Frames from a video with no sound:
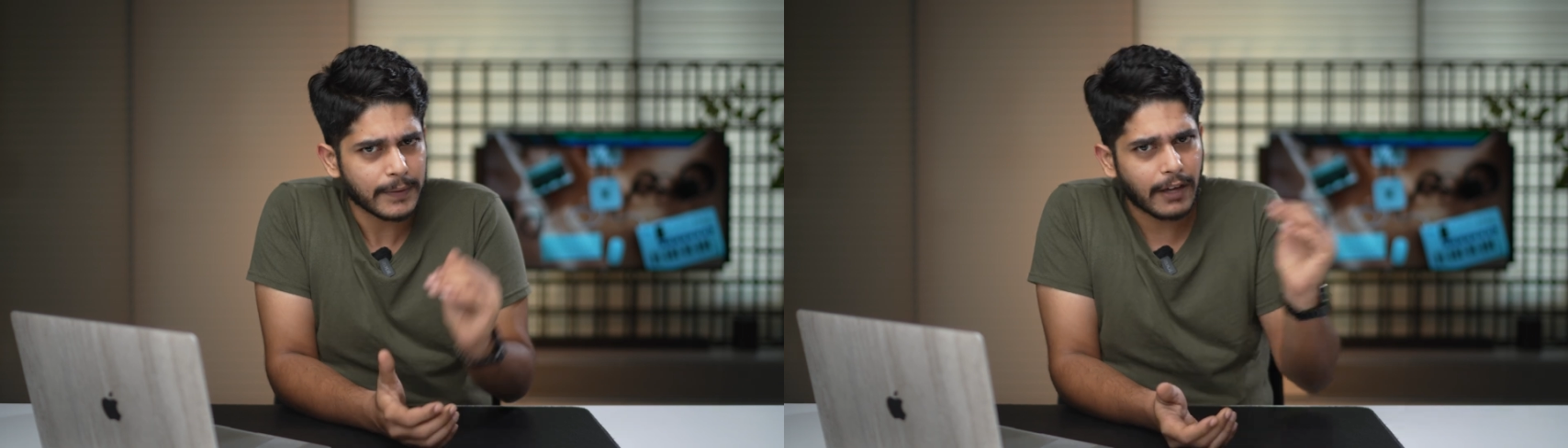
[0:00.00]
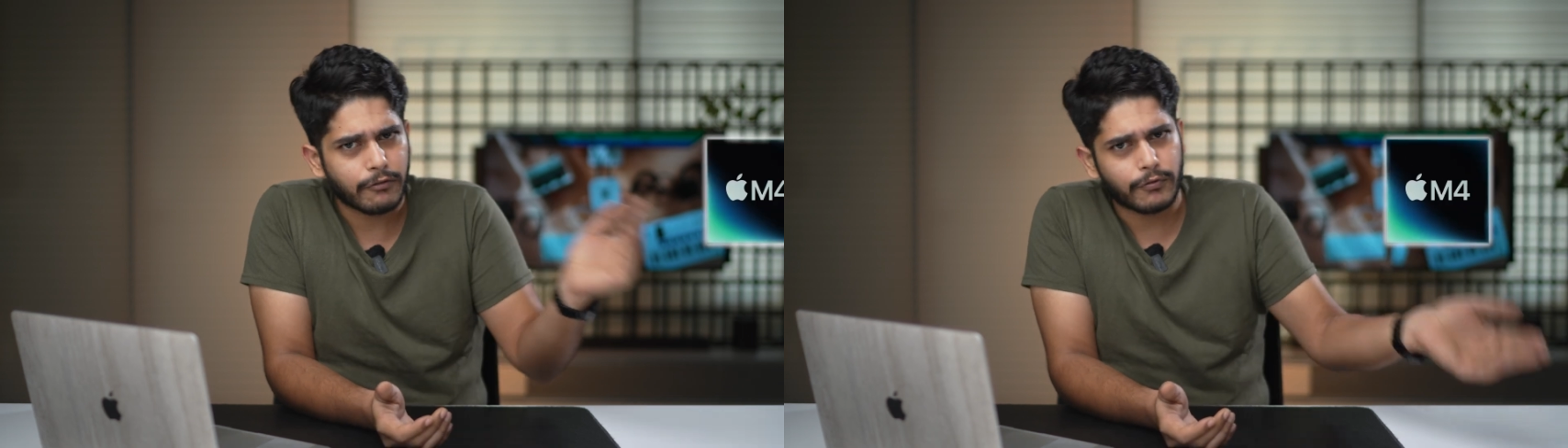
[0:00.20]

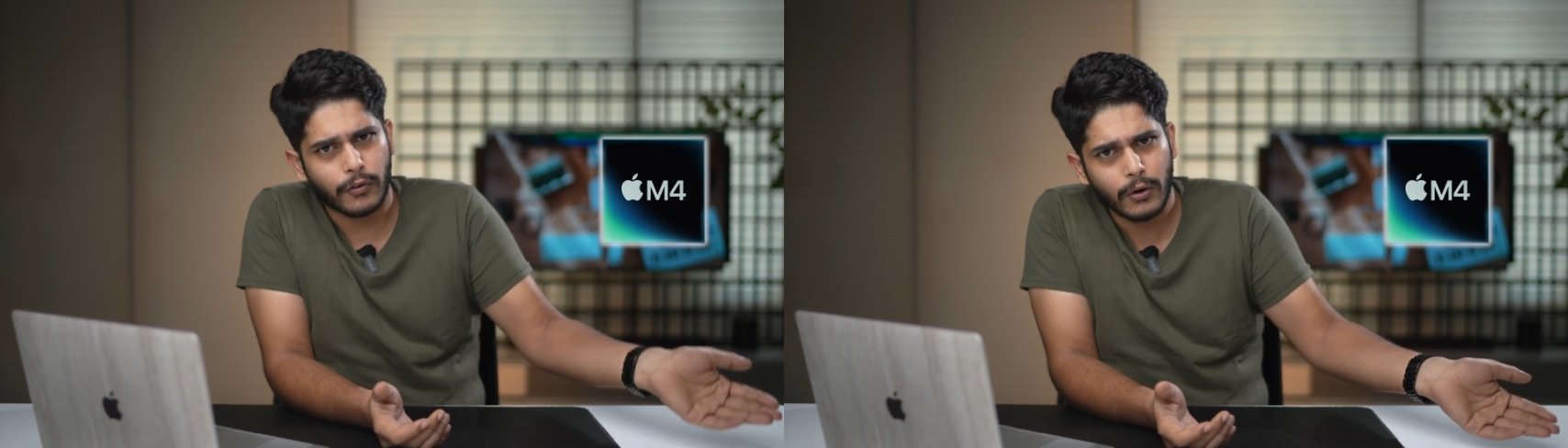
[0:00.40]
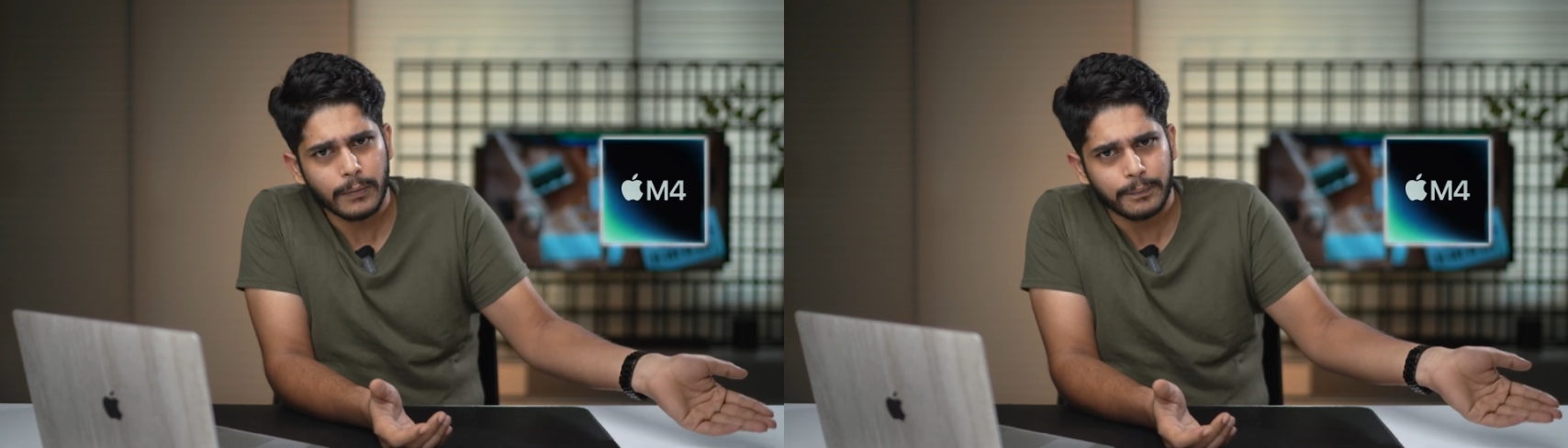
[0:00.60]

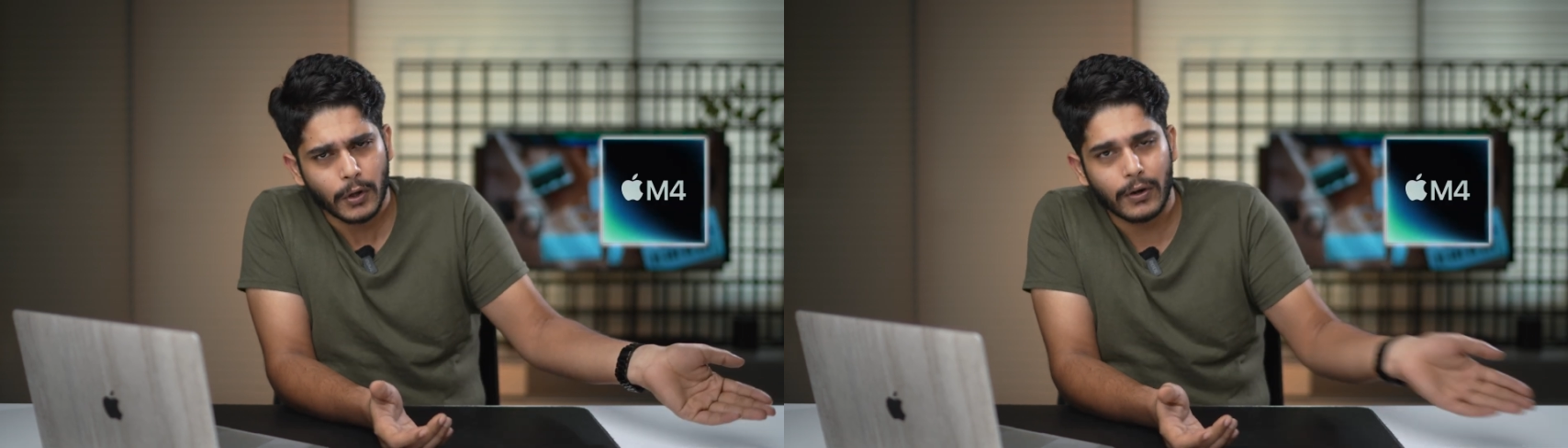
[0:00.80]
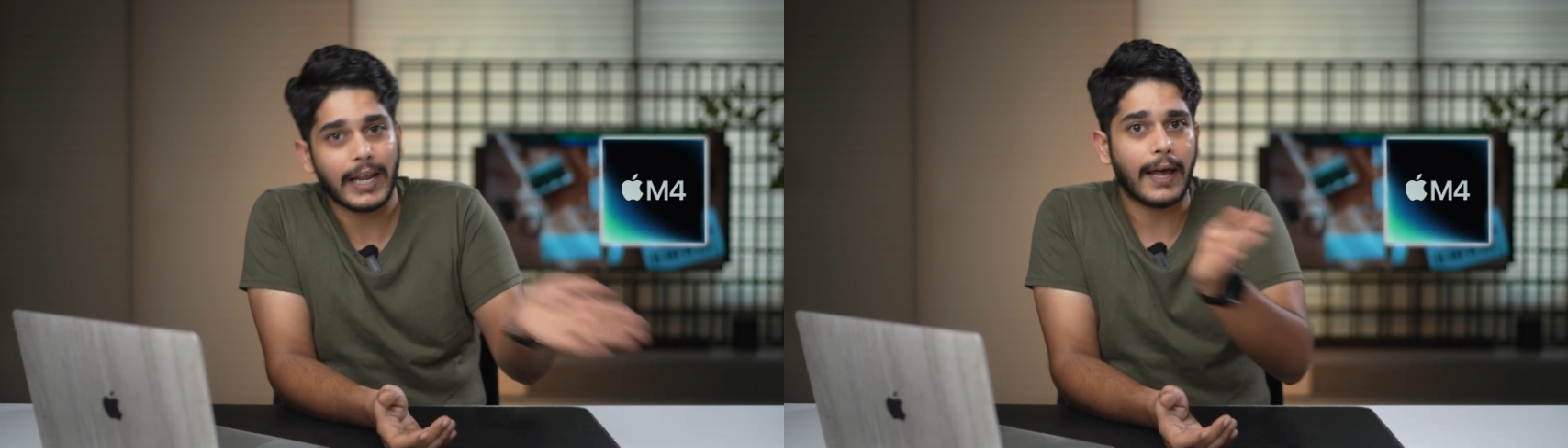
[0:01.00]
M4
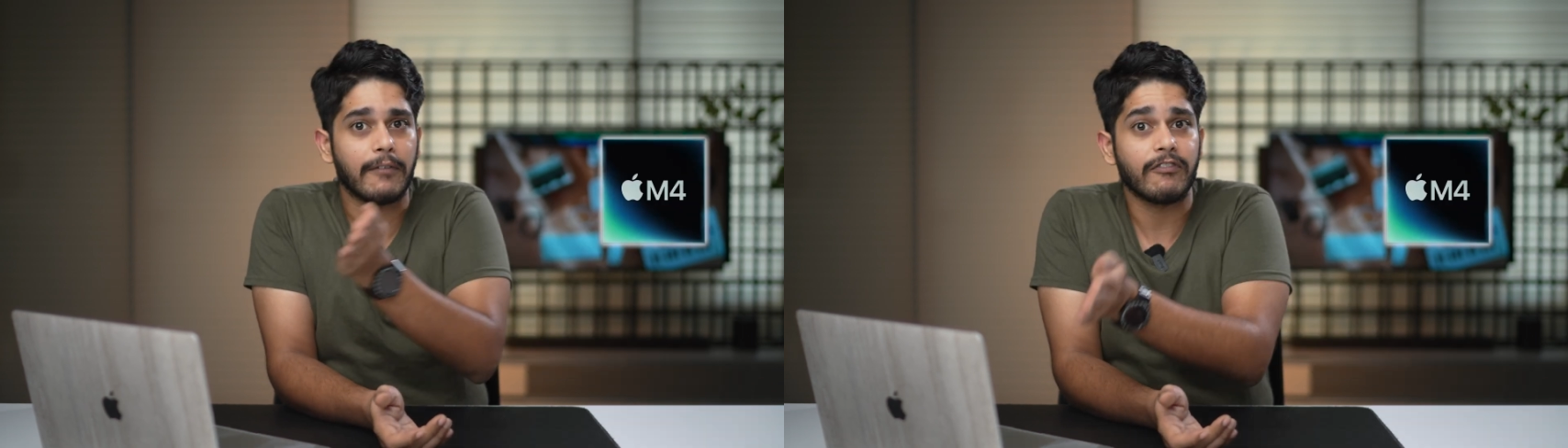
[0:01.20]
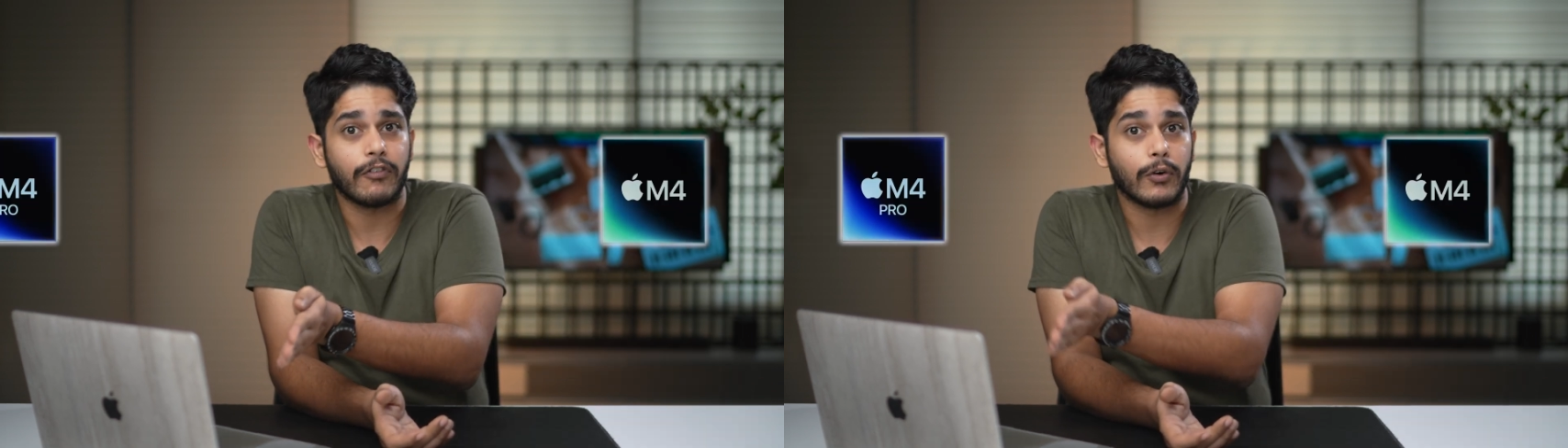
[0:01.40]
or
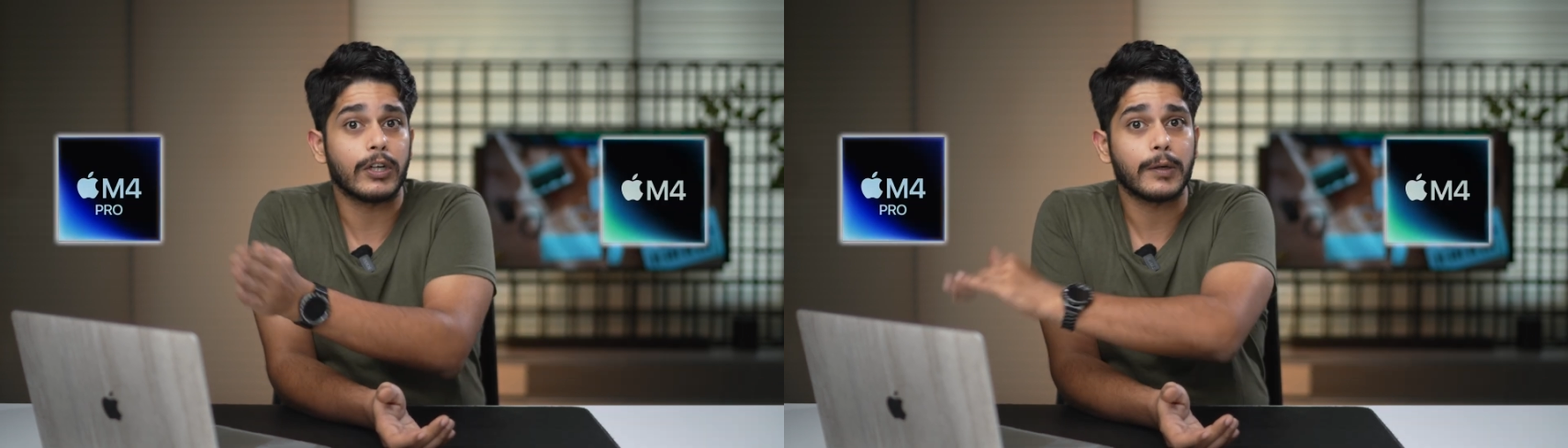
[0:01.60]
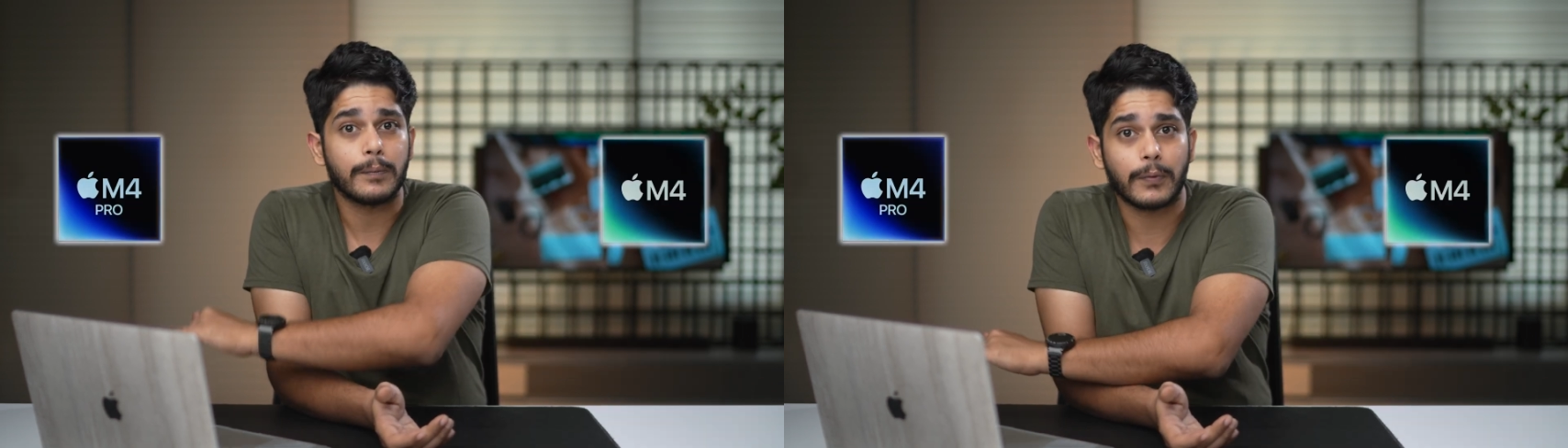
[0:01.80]
M4
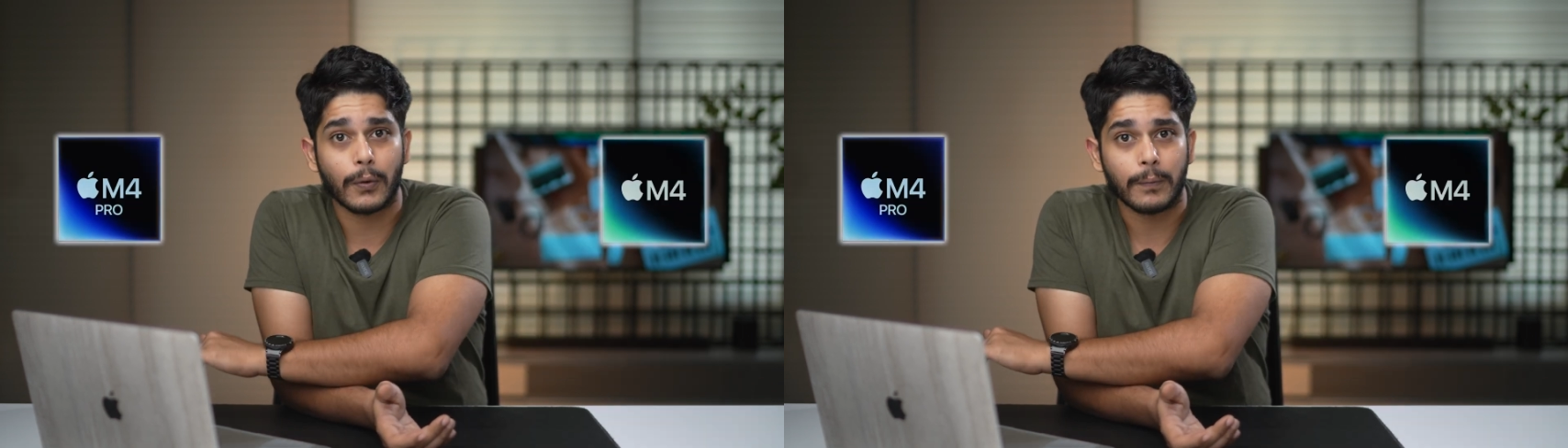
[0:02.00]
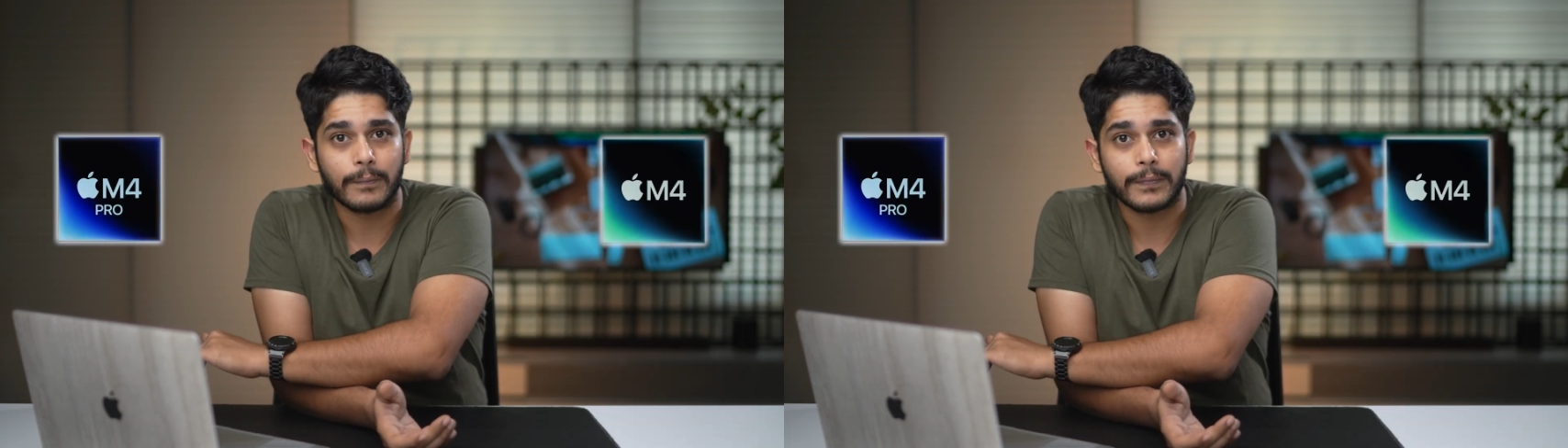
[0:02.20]
Pro.